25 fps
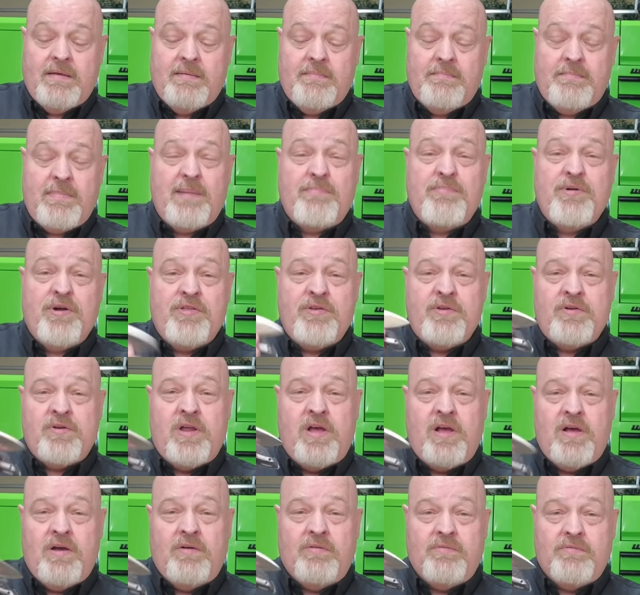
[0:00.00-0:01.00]
my
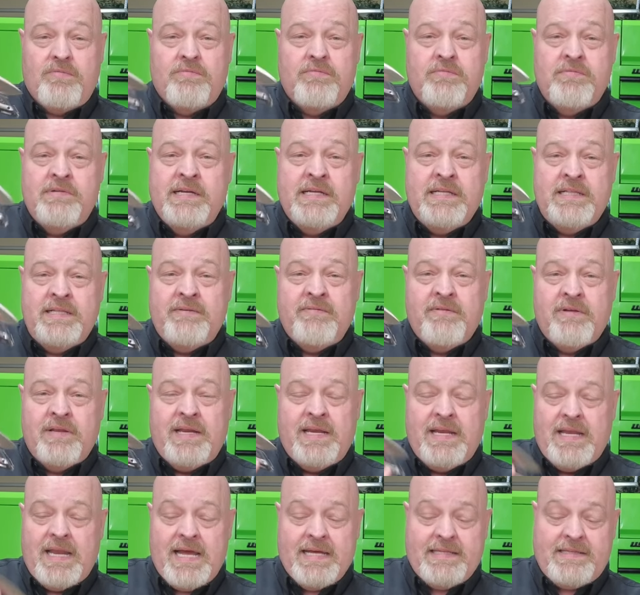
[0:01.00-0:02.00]
brother-in-law really,
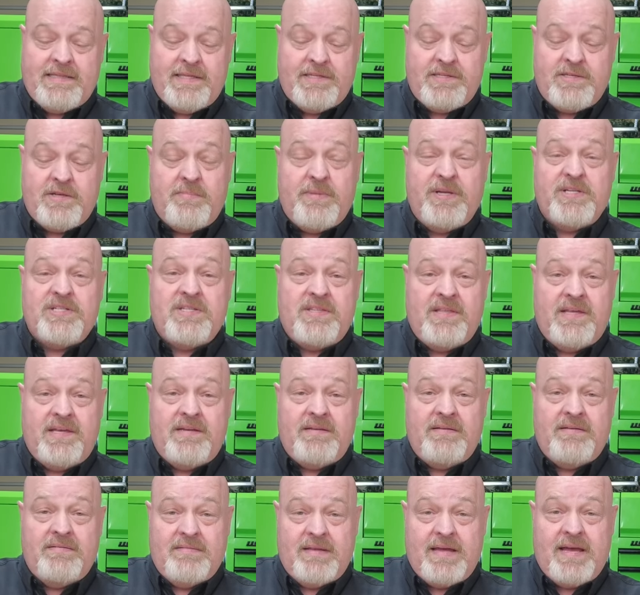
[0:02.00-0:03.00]
really liked this so much that
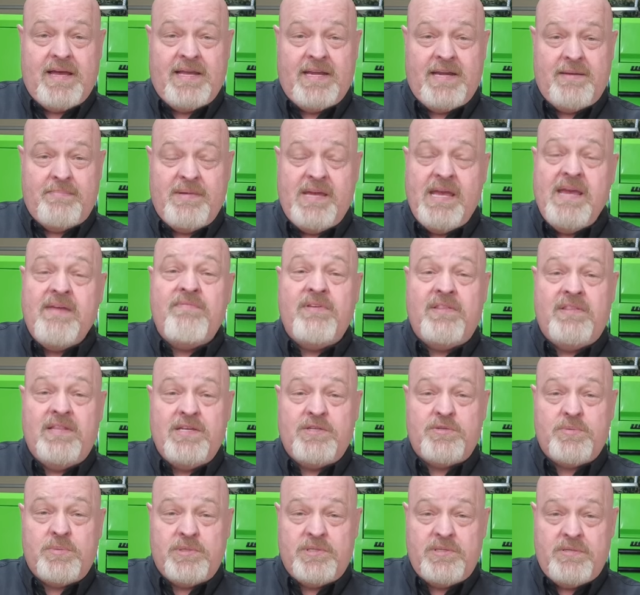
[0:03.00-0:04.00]
I ended up giving
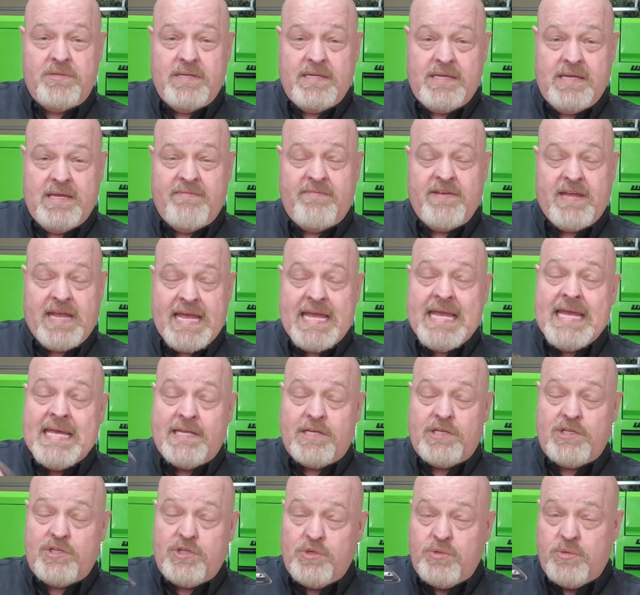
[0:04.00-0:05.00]

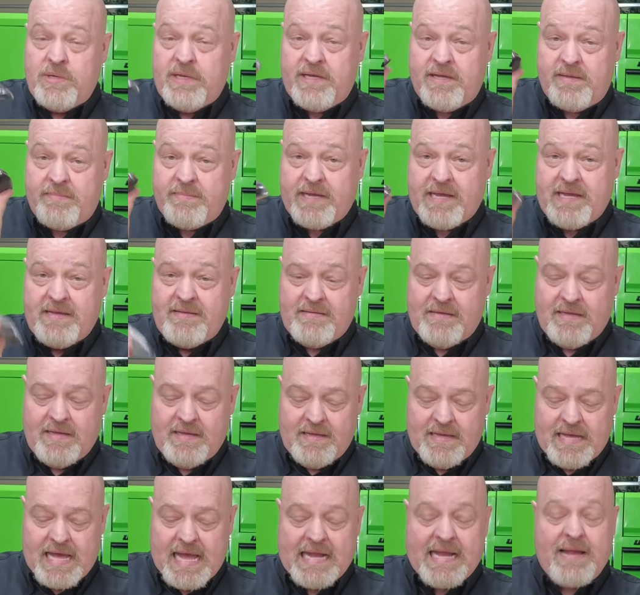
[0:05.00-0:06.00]
it to him. And
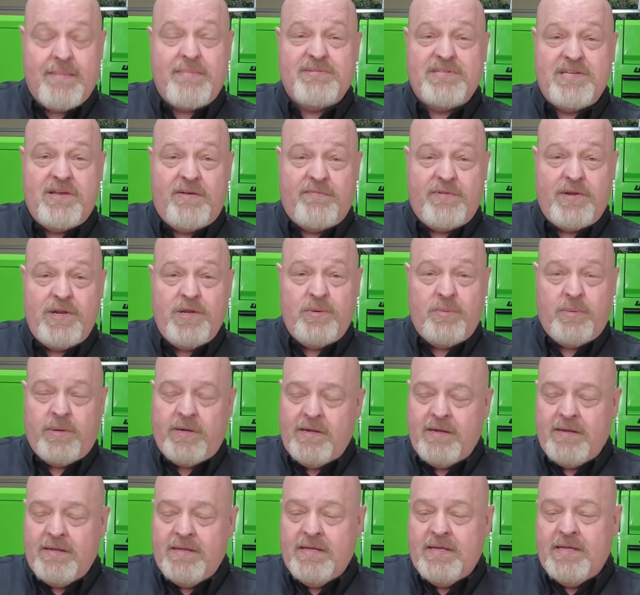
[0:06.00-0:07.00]
I got myself a new one.
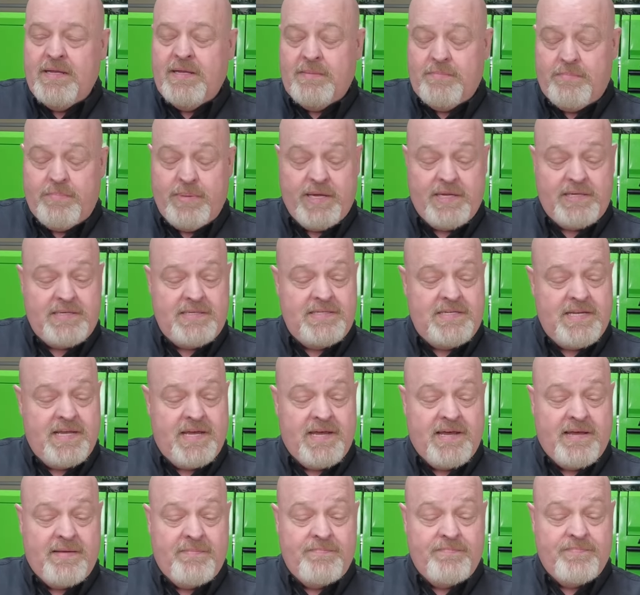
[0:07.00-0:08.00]

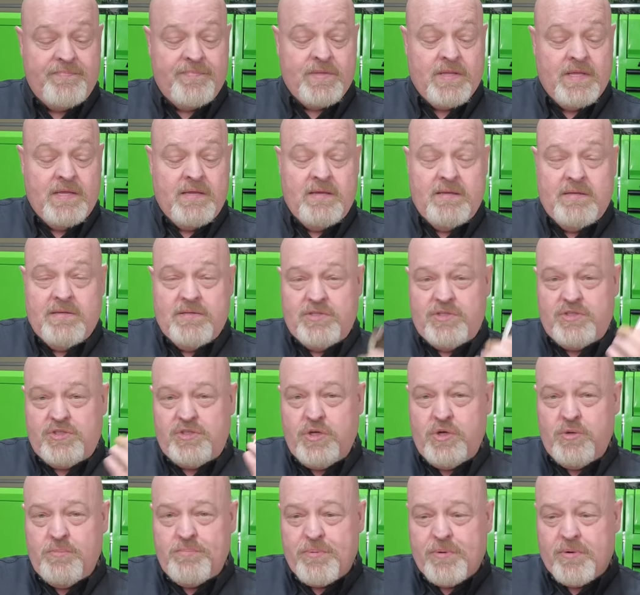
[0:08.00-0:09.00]
But
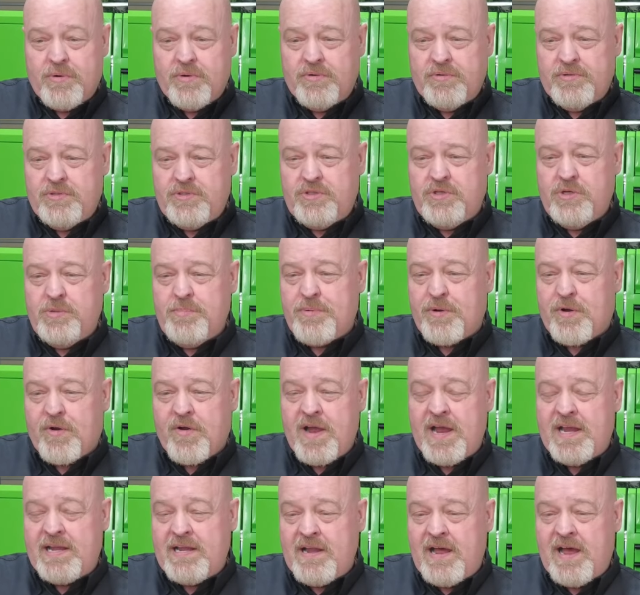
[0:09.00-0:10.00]
super, super
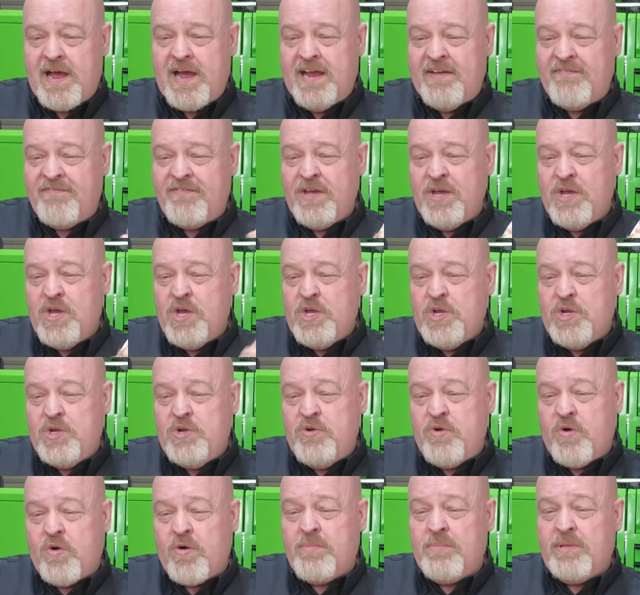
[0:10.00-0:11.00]
great knife.
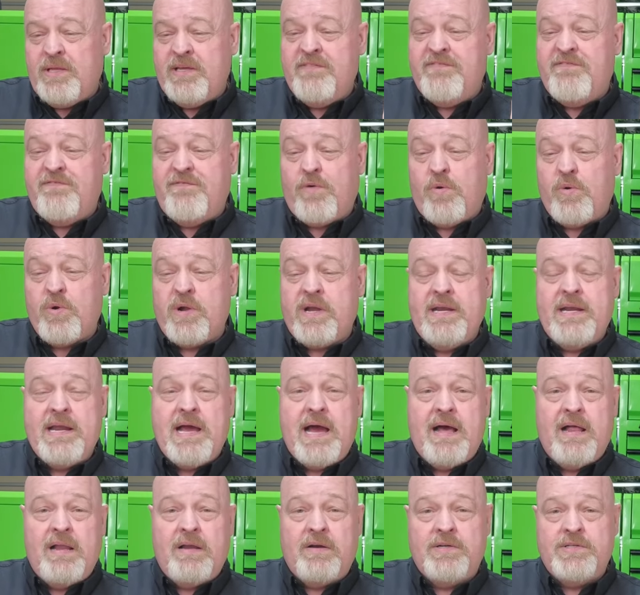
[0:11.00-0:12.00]
Normally
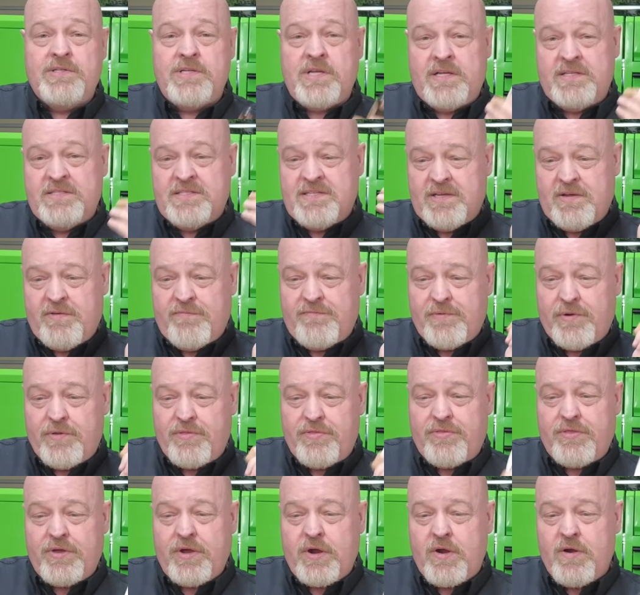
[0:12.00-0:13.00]
$40 on sale for
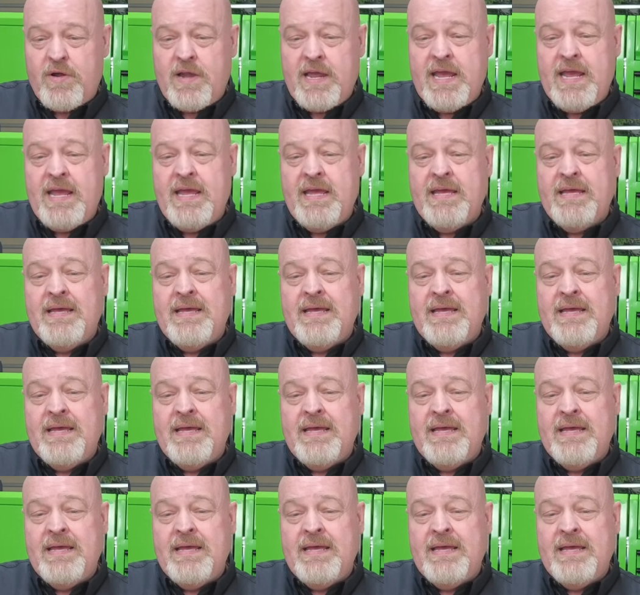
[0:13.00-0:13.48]
$30.